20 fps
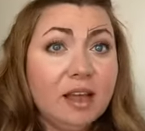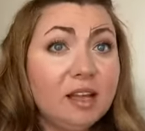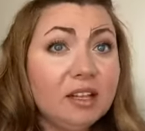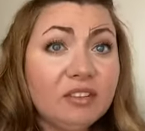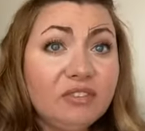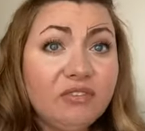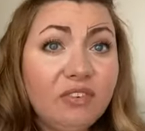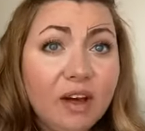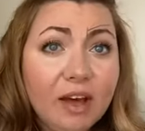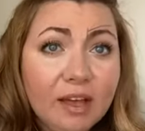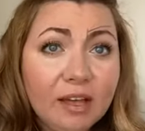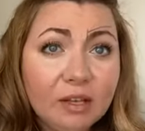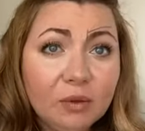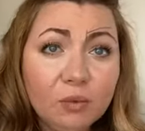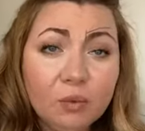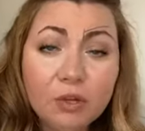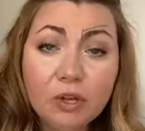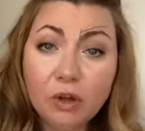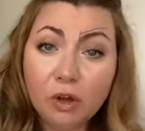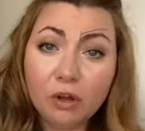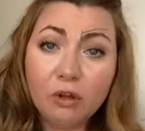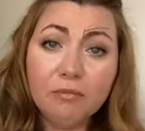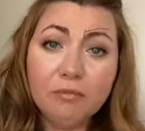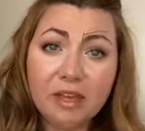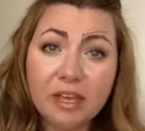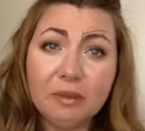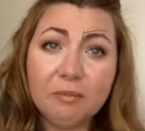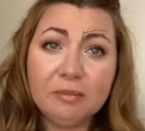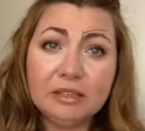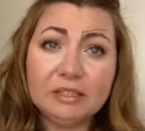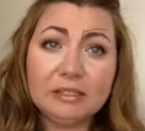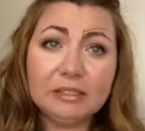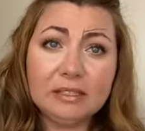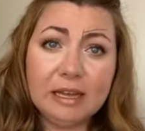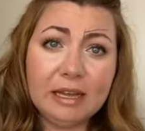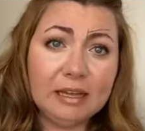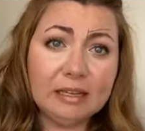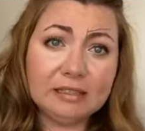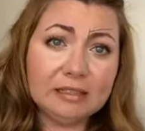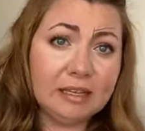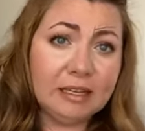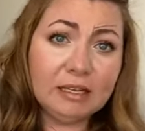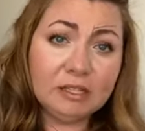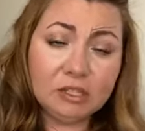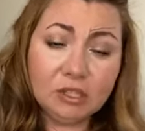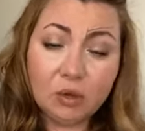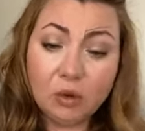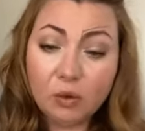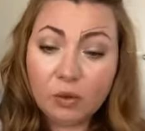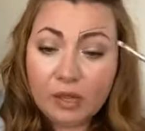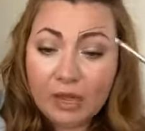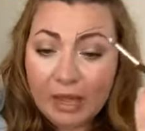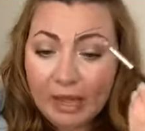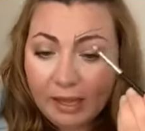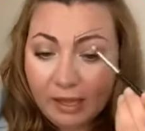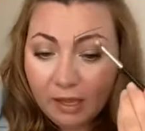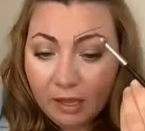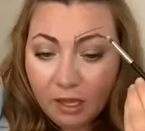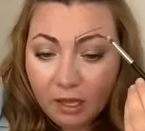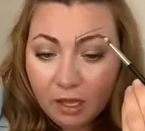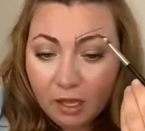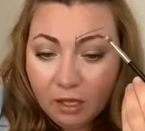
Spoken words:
It's fine. We all make mistakes. It's okay.